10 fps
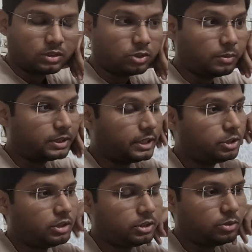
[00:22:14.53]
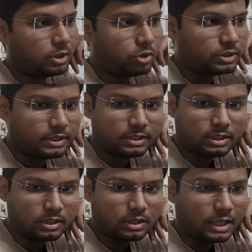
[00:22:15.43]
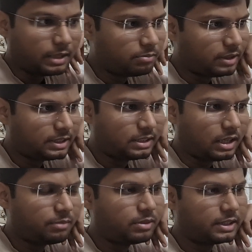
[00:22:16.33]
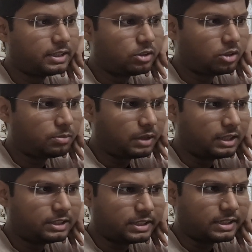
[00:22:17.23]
So basically, your question is, I am working on branch A,